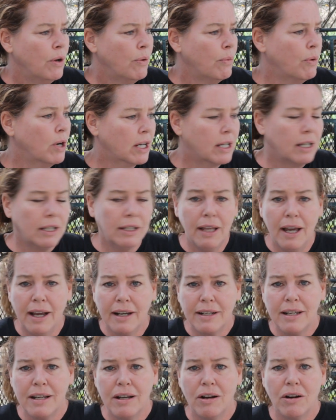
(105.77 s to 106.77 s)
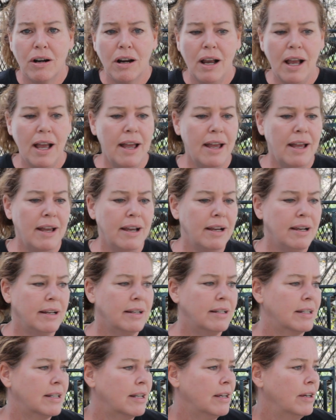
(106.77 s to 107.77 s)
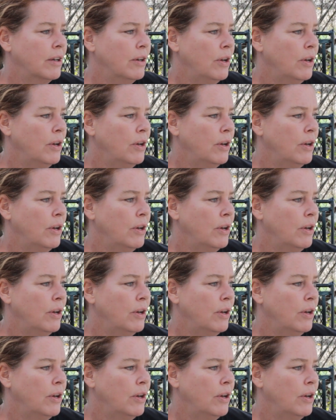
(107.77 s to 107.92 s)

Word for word: We're collecting our eggs.